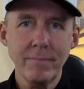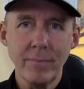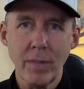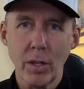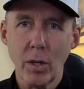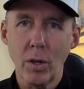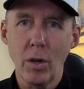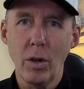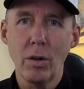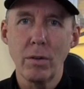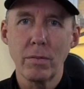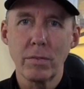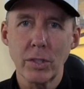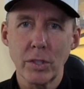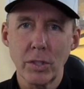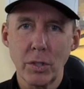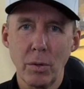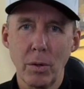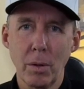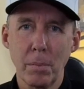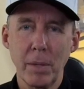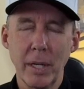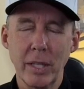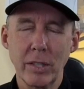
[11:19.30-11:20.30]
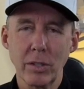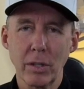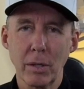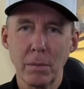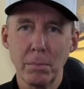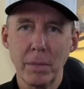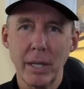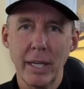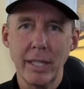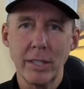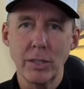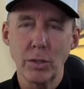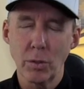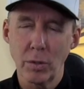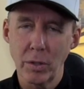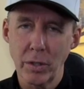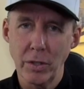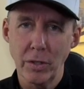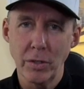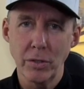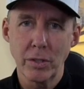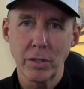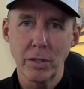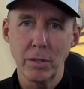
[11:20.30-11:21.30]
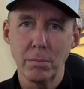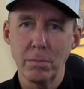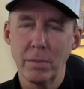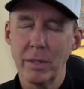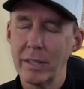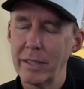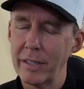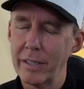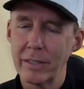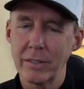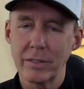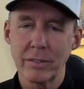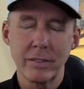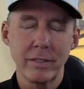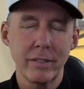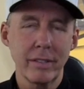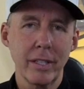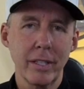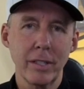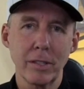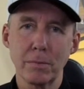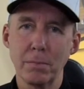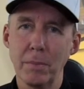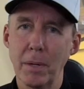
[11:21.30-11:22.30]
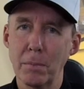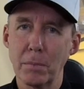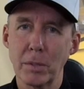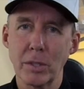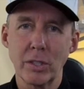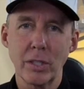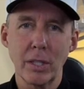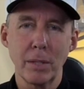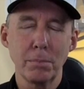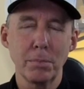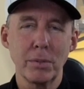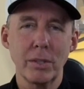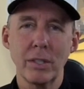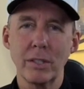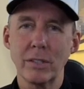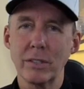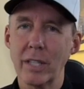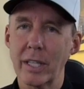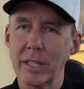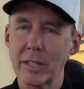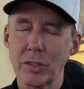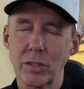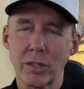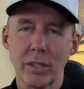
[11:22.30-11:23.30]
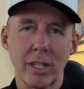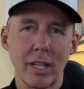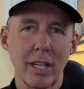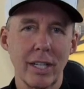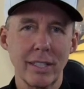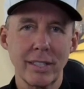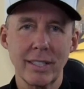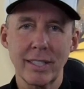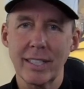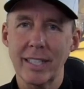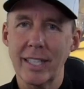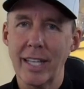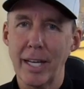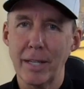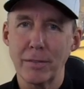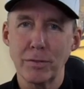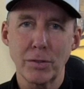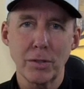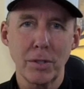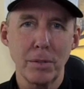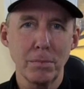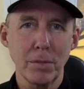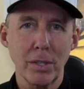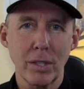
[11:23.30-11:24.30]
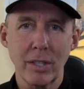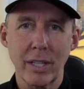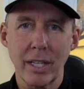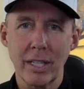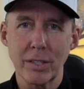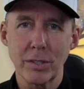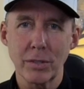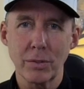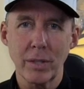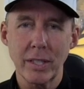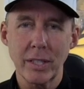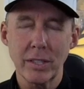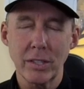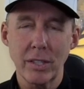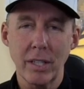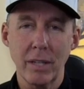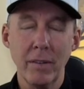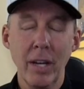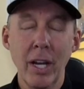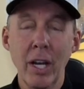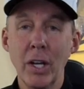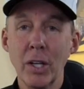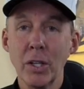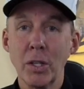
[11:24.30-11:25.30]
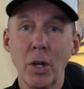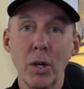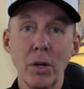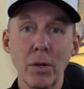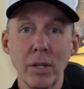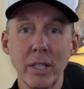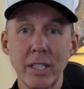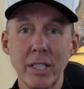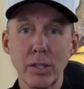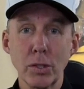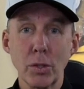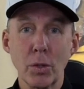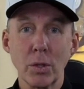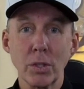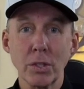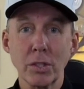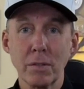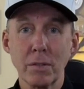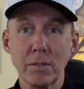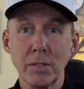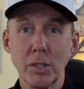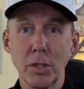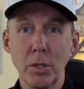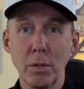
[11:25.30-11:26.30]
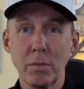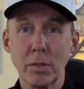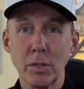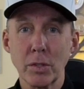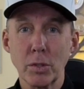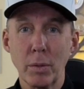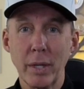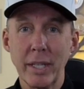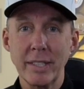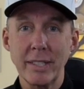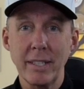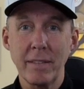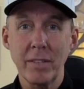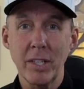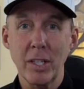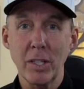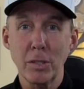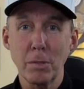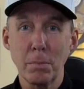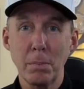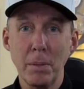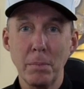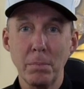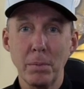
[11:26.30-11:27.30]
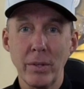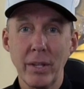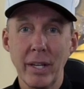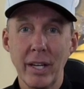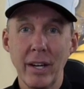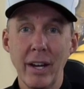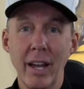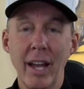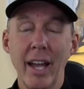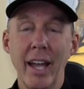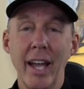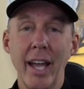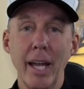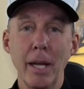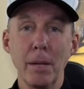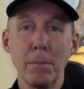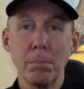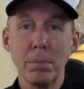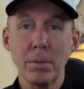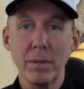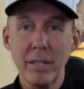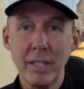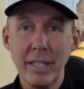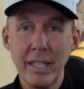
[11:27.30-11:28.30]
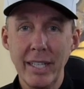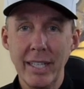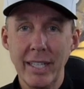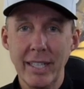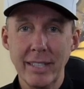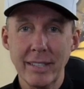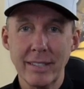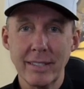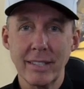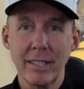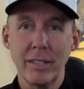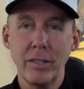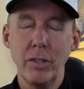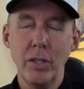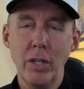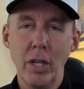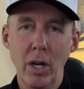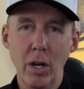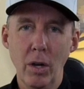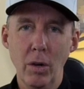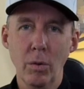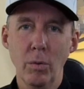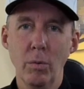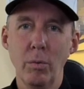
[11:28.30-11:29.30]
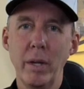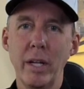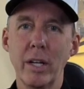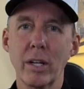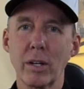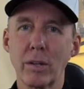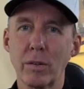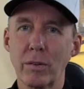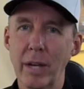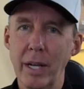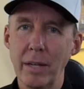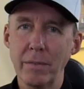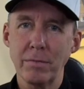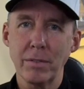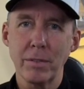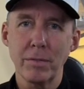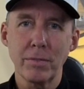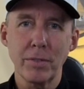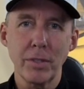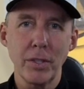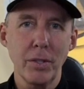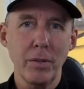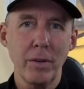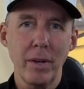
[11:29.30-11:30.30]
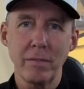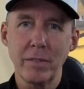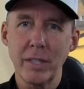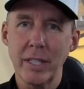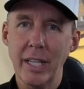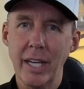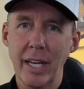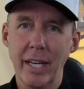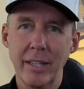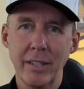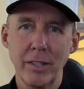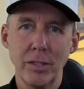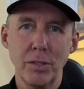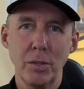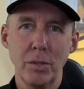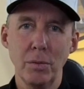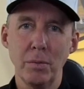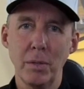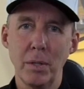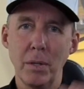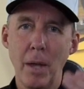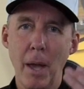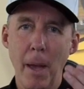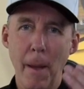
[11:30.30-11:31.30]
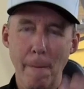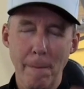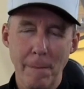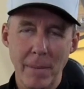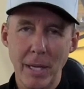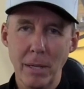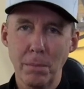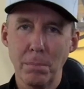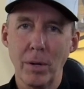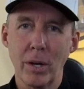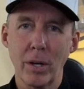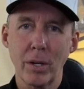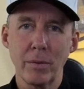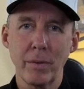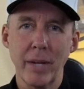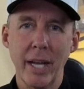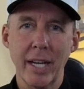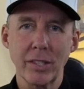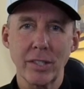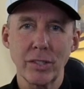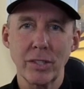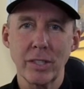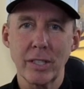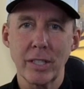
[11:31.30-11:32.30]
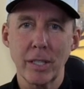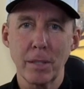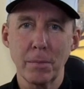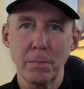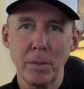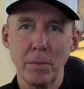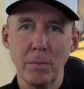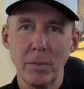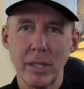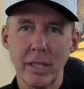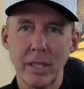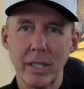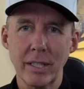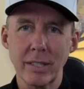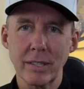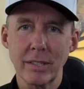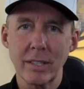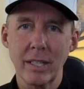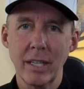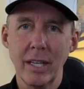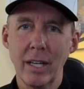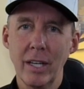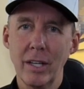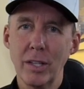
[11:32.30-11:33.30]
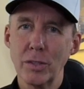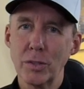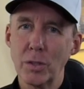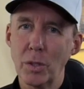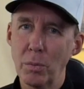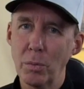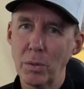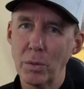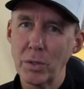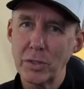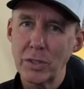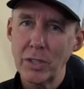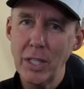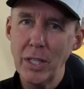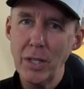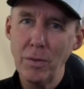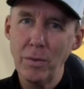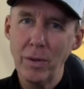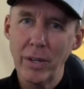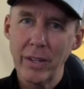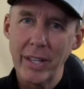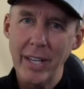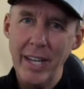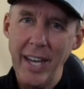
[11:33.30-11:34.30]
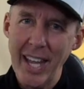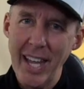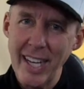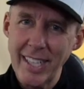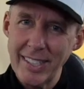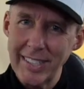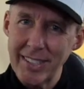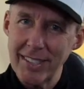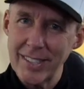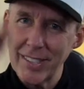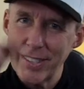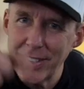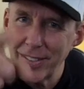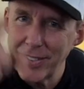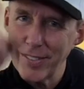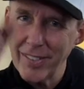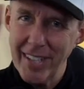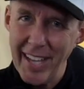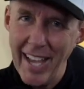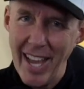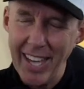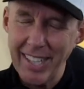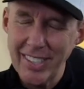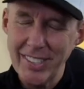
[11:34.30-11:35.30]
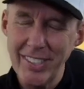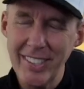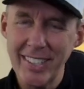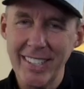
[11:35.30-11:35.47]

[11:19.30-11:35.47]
go over to our Patreon page or YouTube. There's There's memberships, there's extra content, live streams, all kinds of great stuff. Go to our Discord server too, over twenty-seven hundred people there. And please know we are grateful for you every day that you would be a part of Reaction Therapy with us. So we'll see you on the next Reaction